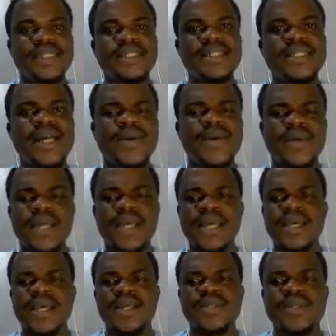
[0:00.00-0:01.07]
Now,
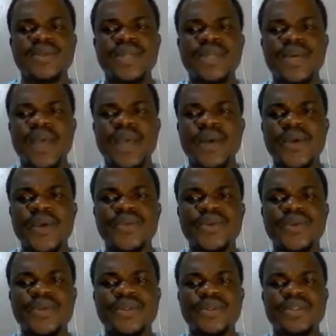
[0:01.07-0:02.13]
today we are going
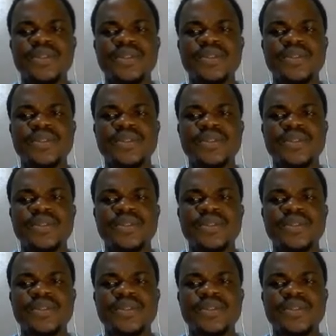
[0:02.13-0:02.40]
to